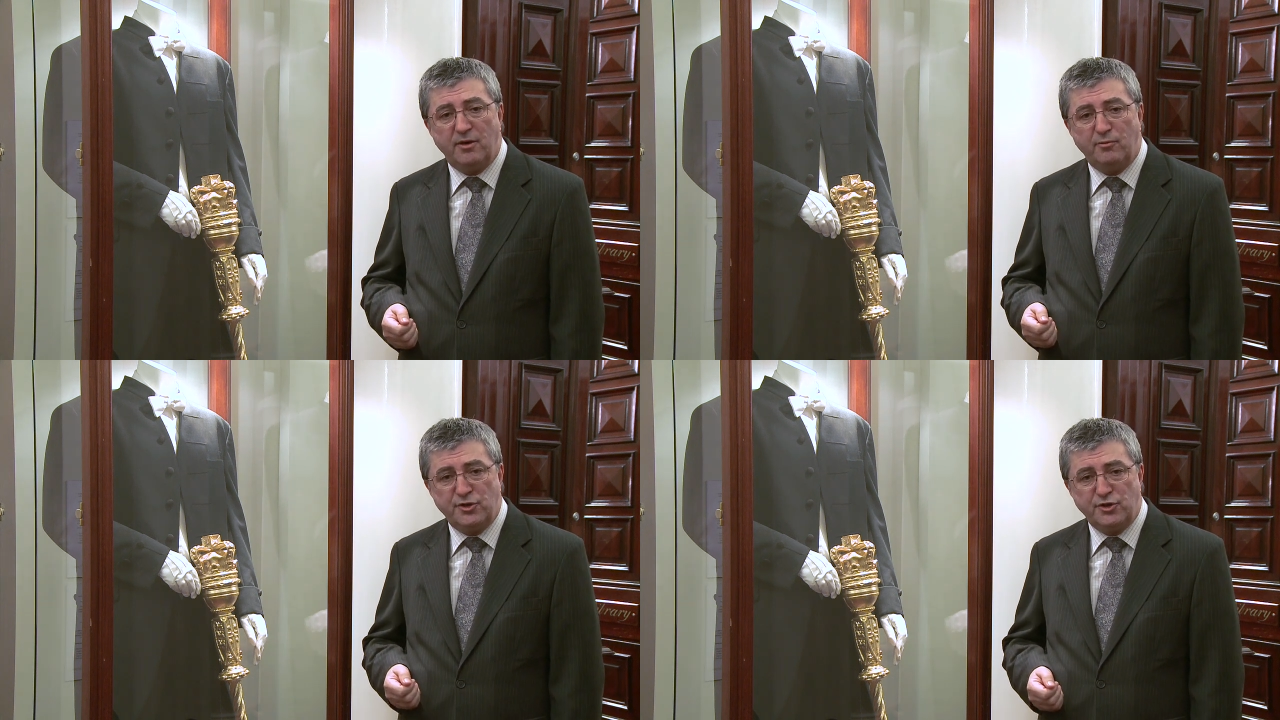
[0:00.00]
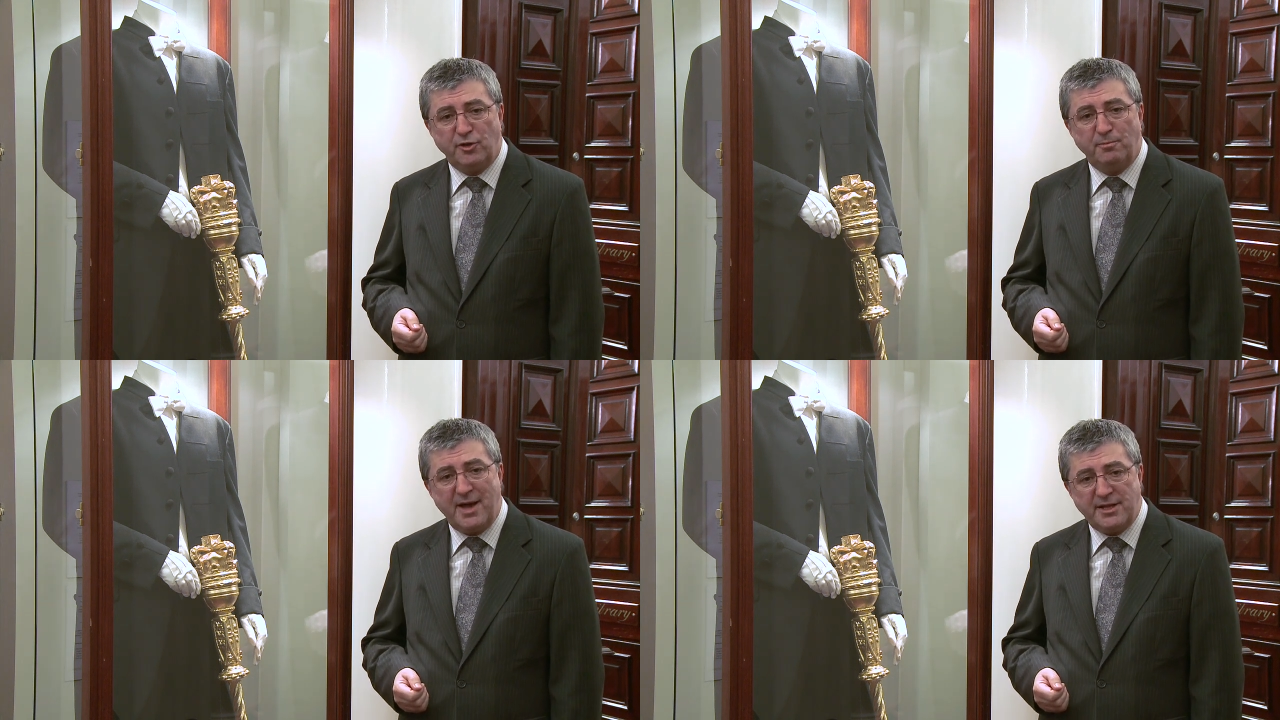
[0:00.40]

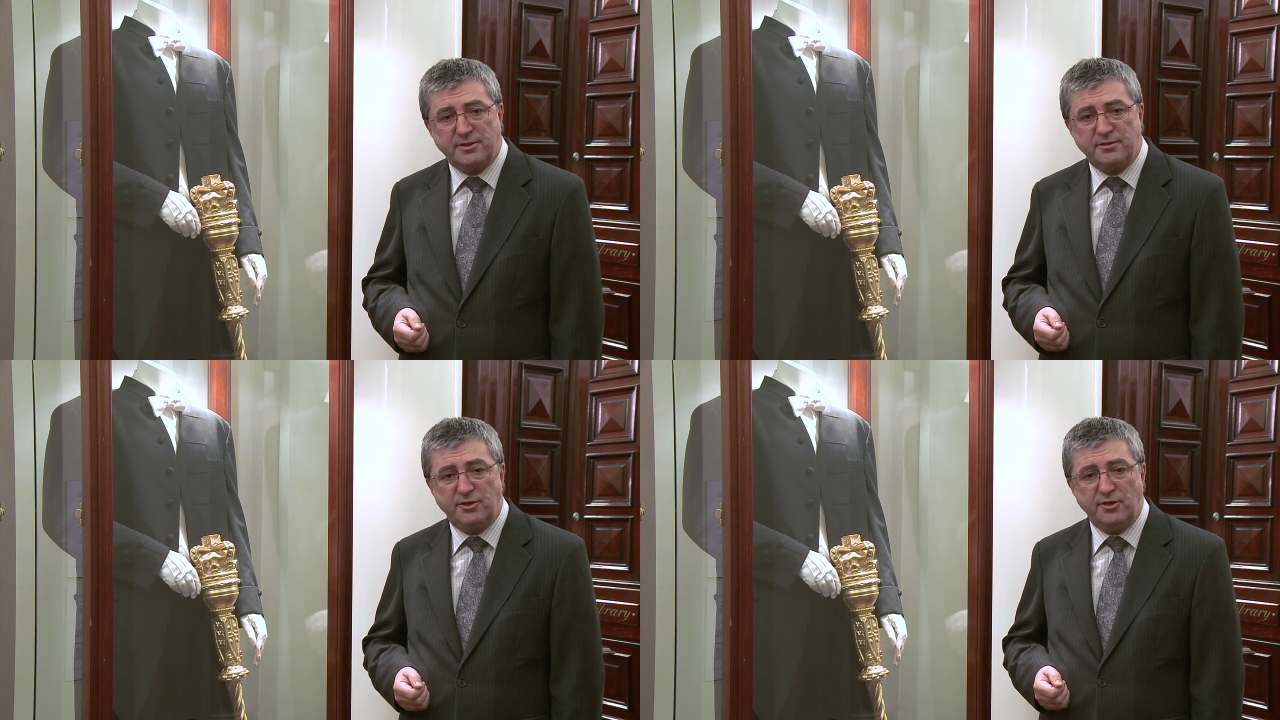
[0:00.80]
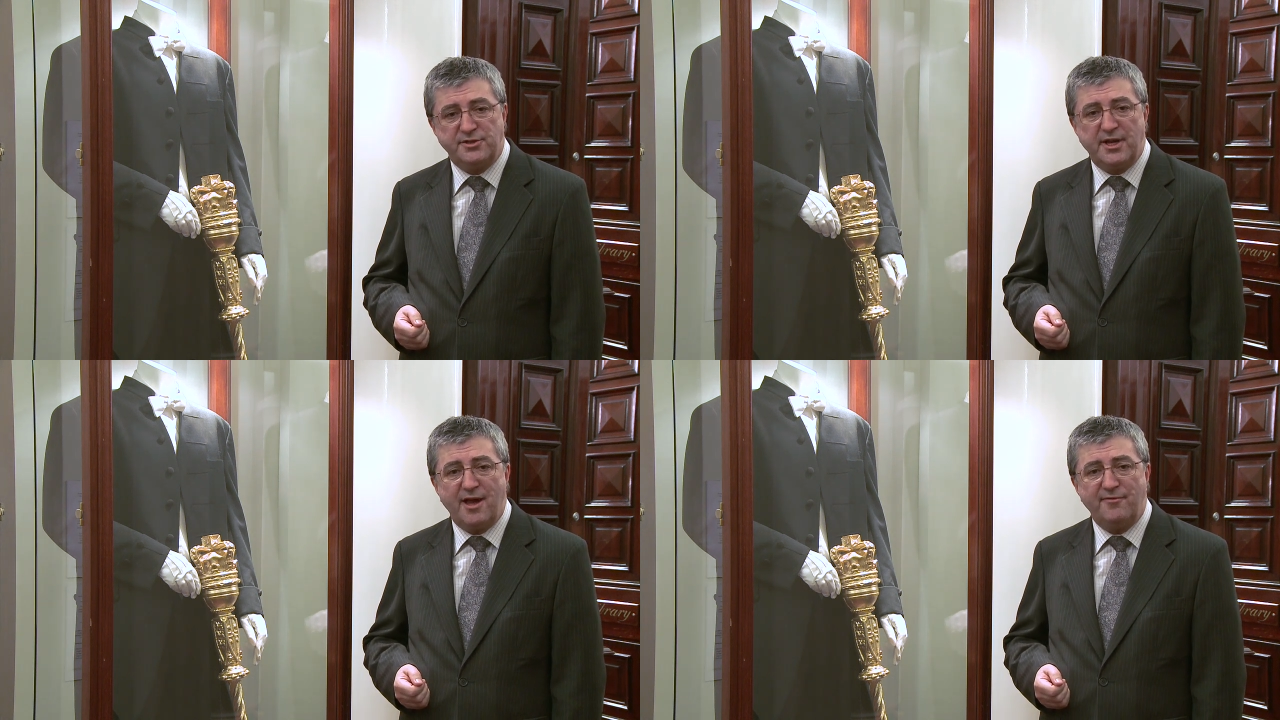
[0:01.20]
original mace
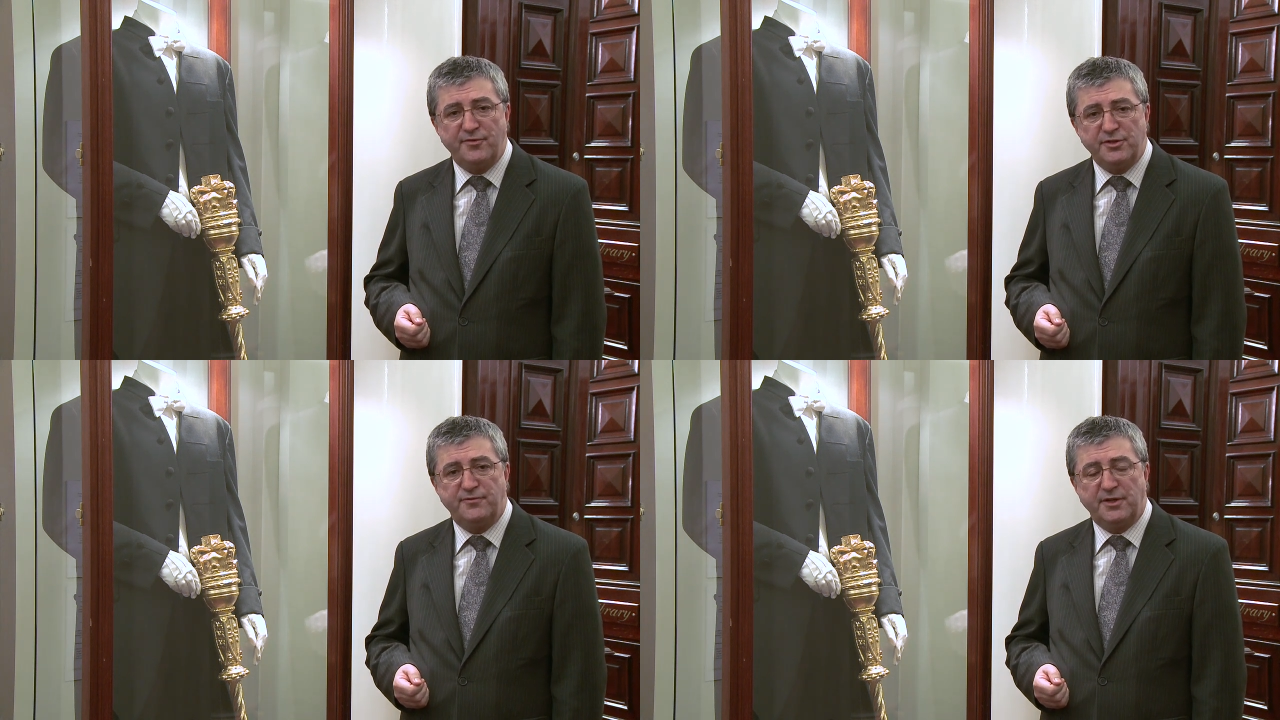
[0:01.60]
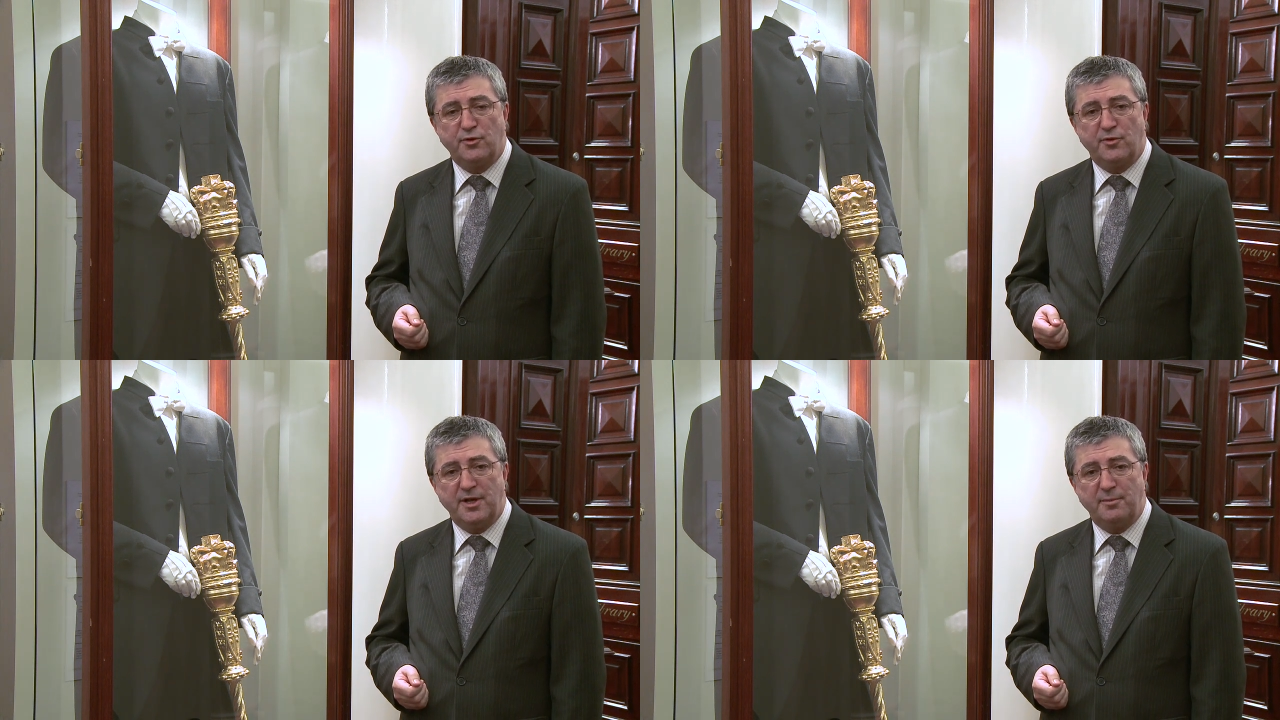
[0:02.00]
used in our first
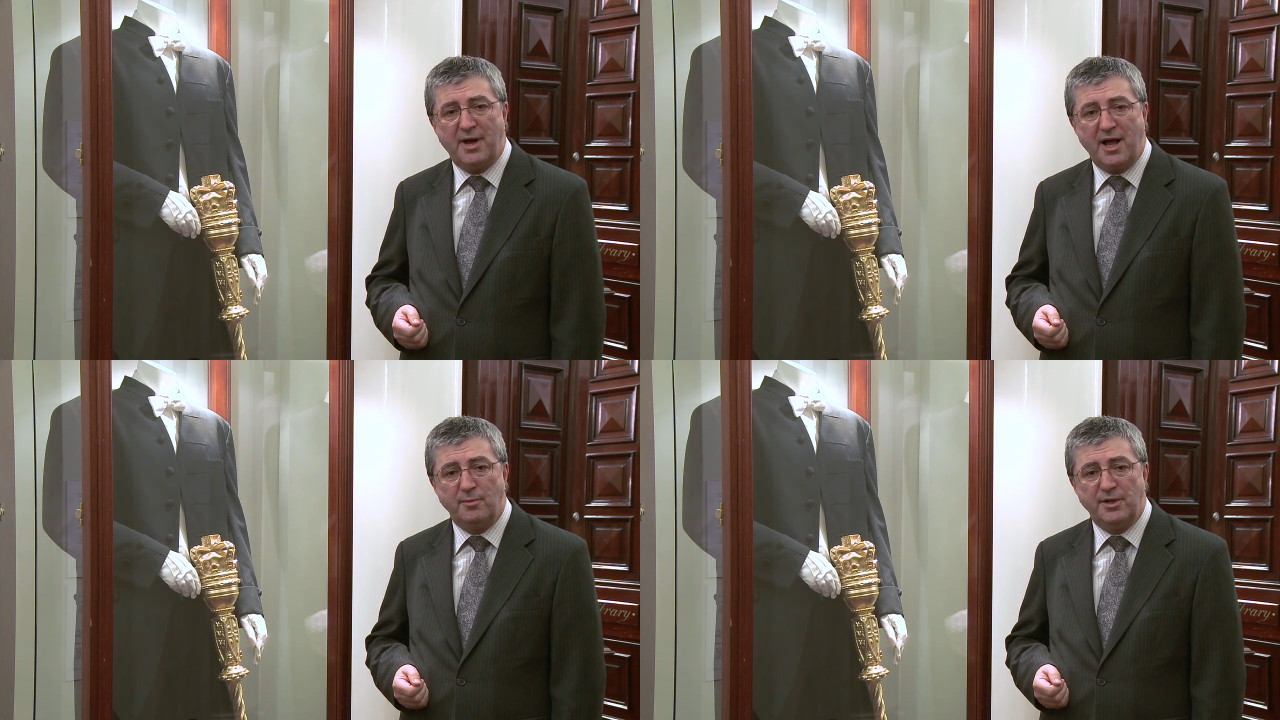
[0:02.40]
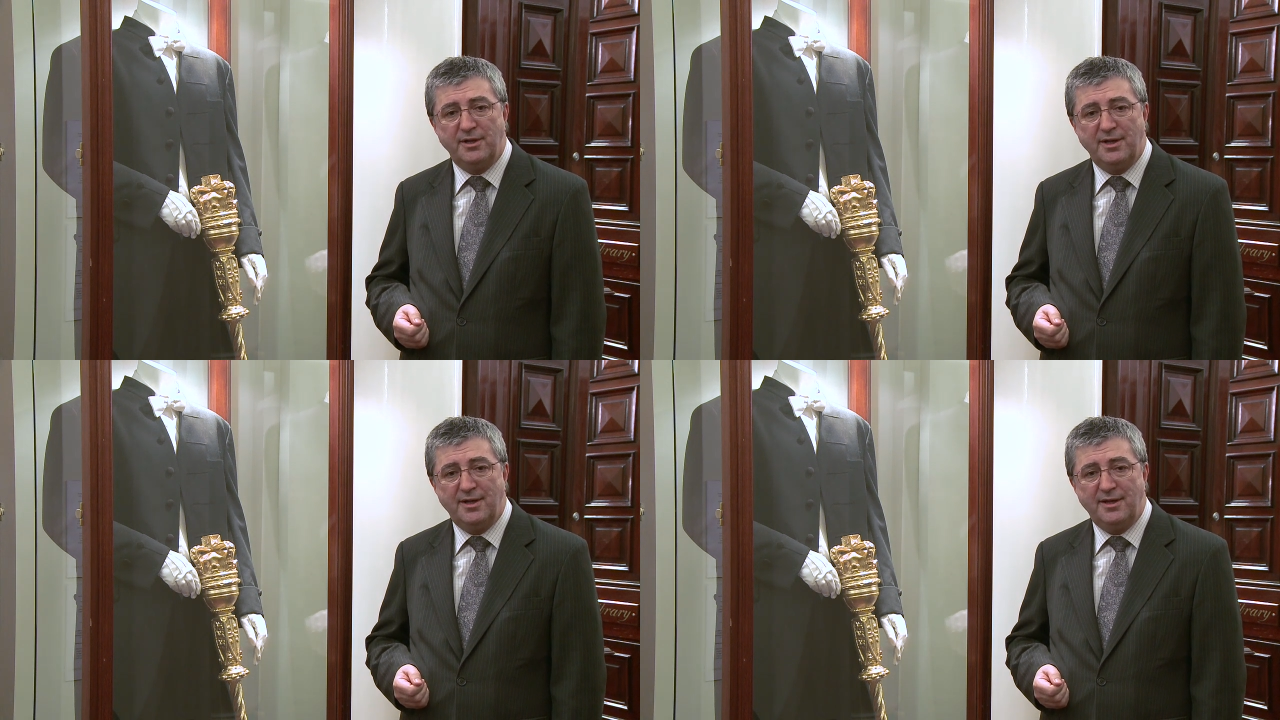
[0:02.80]
Victorian Parliament
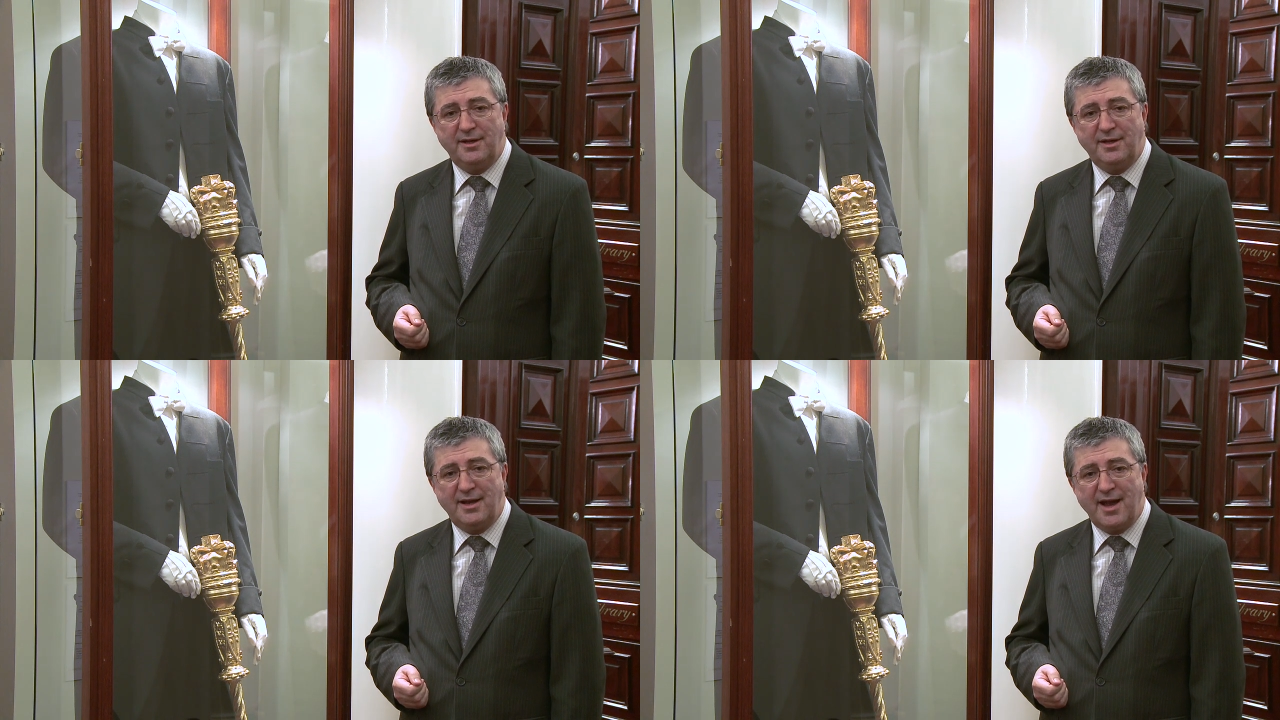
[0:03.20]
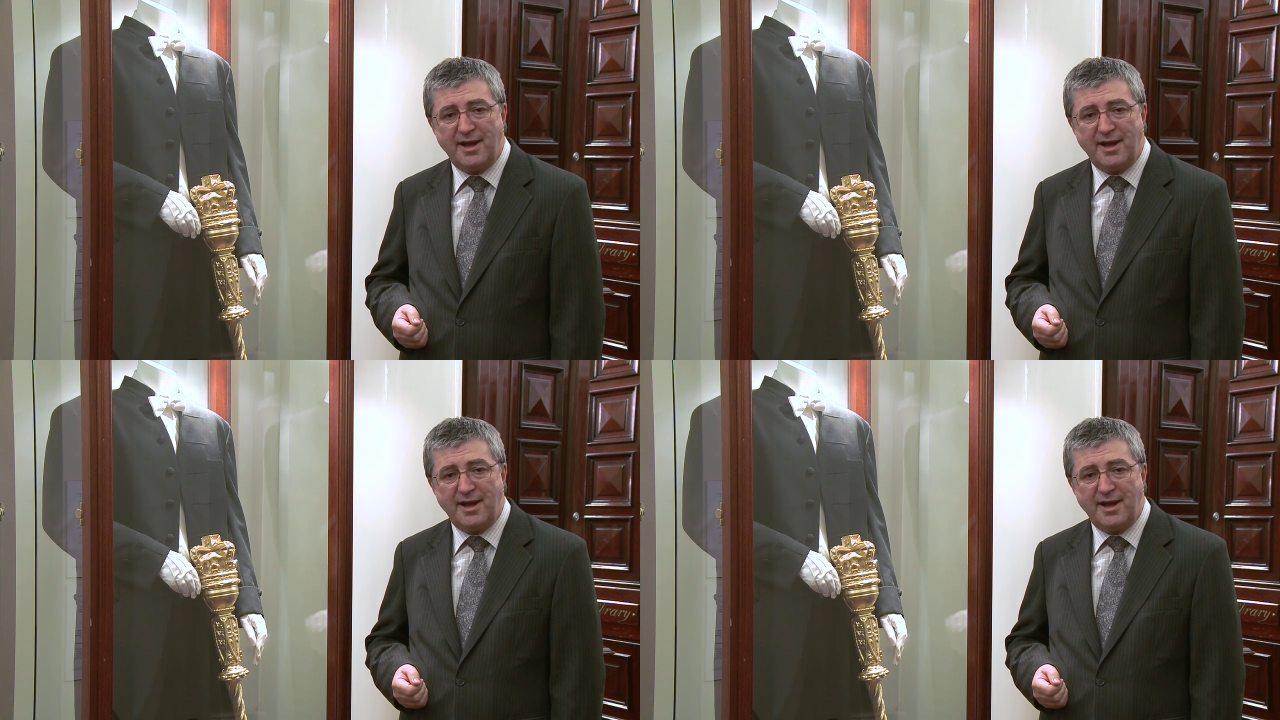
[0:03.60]
in